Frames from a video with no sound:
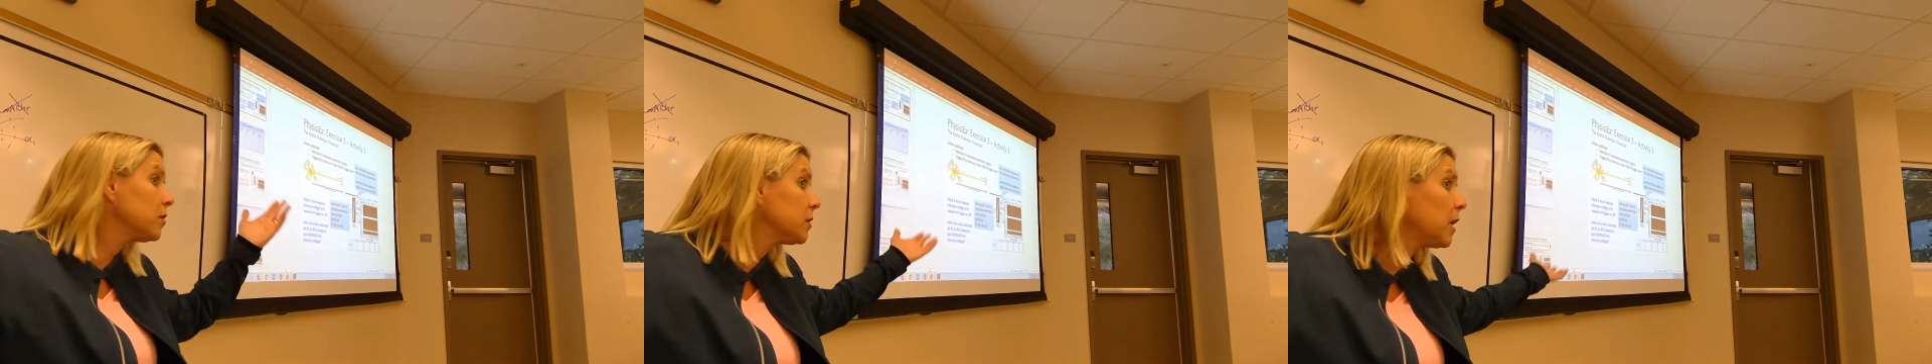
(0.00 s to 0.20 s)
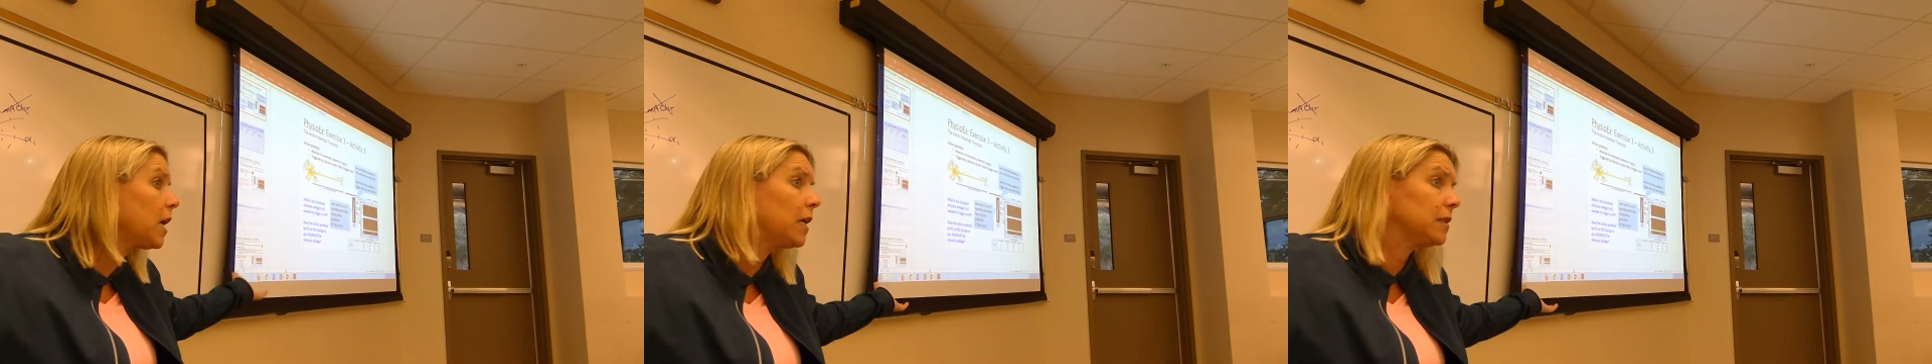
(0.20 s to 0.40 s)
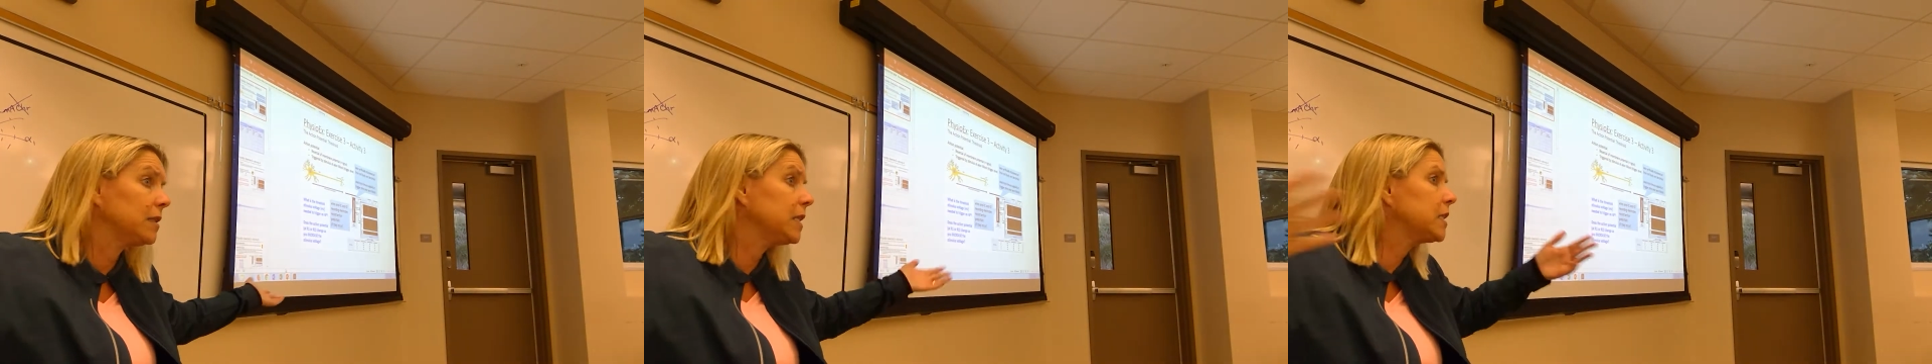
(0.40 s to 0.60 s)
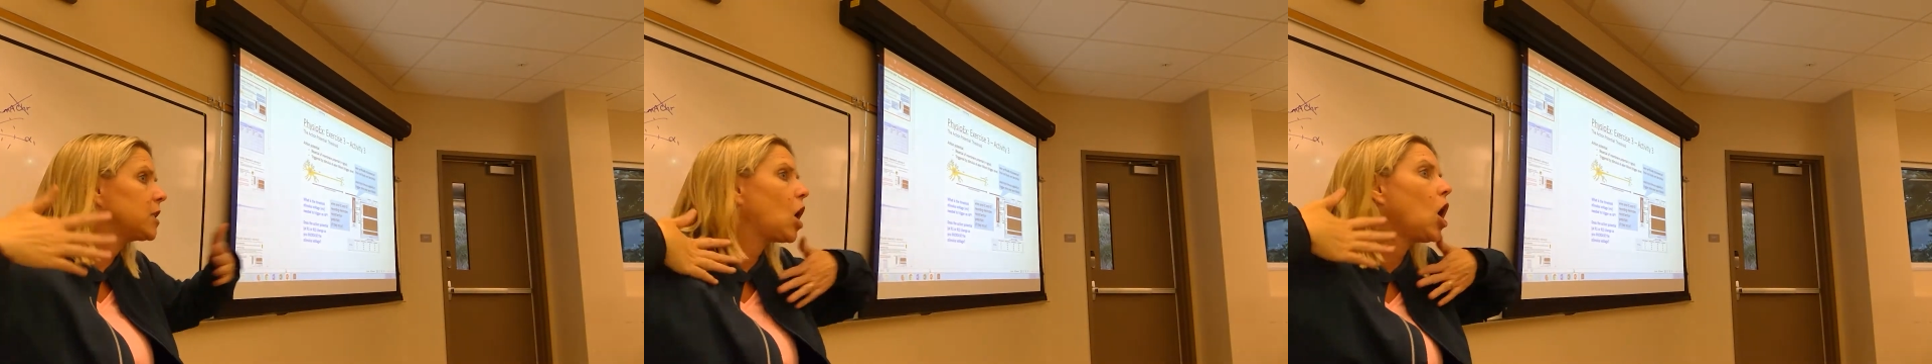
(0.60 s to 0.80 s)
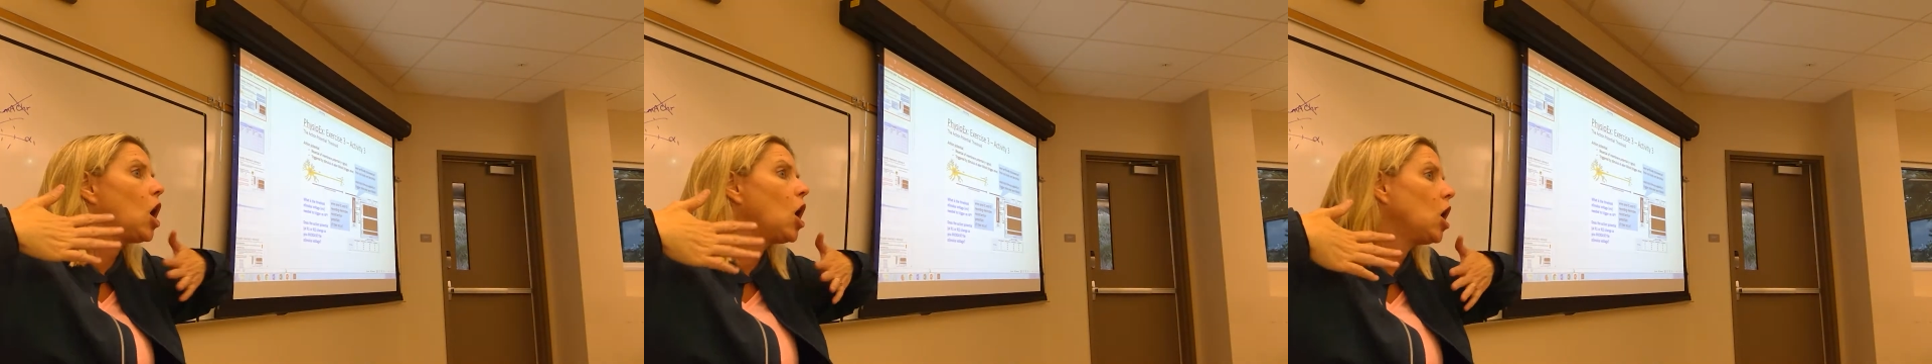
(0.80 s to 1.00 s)
or none. It's
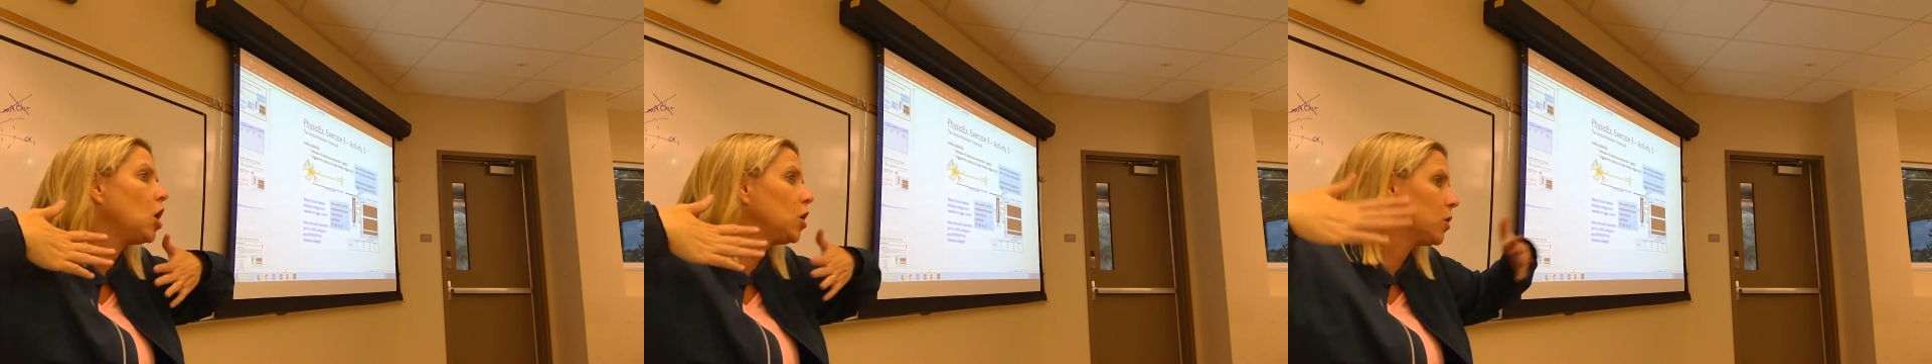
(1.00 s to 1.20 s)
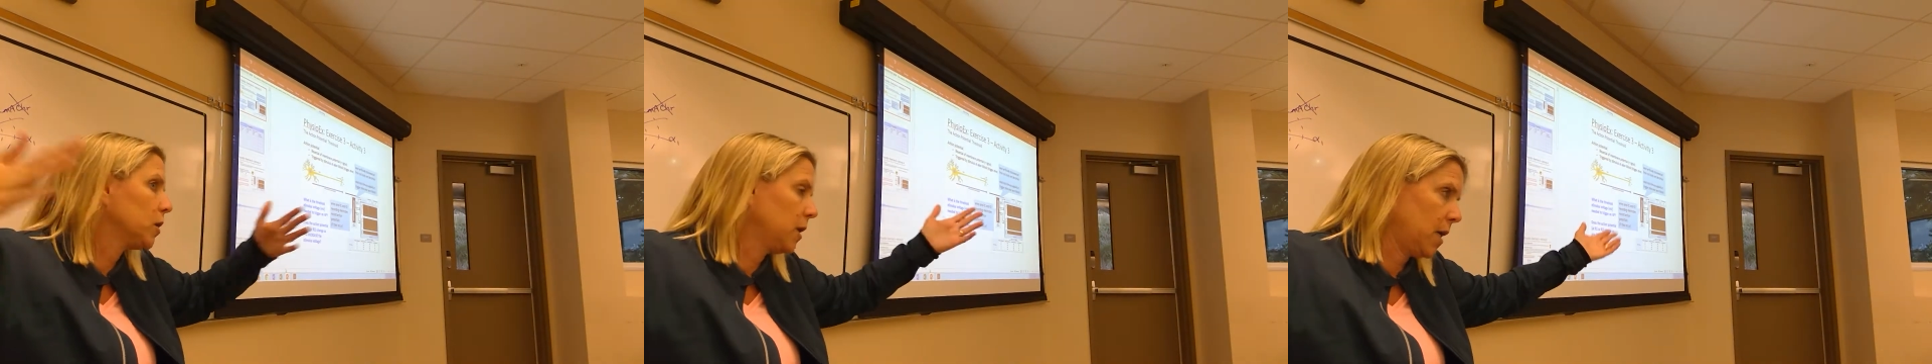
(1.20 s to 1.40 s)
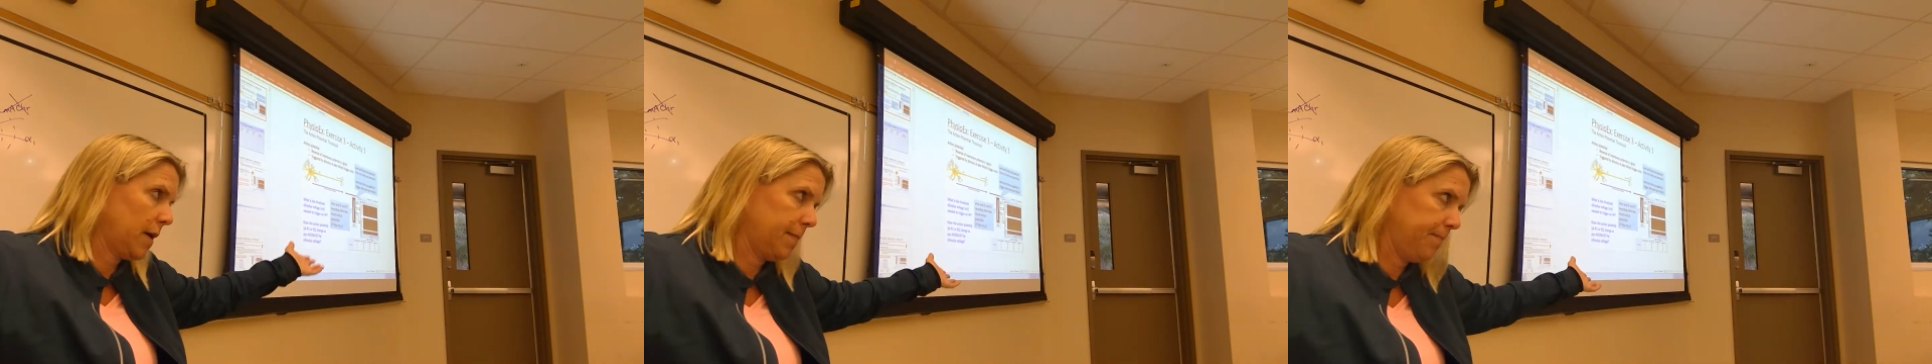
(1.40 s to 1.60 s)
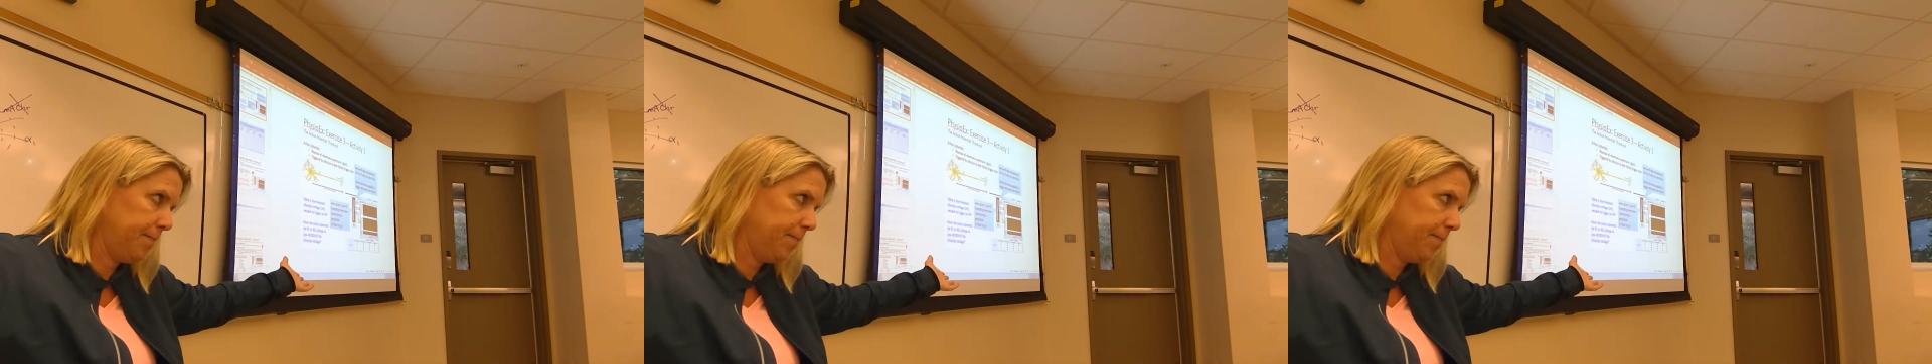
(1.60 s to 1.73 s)
all or none.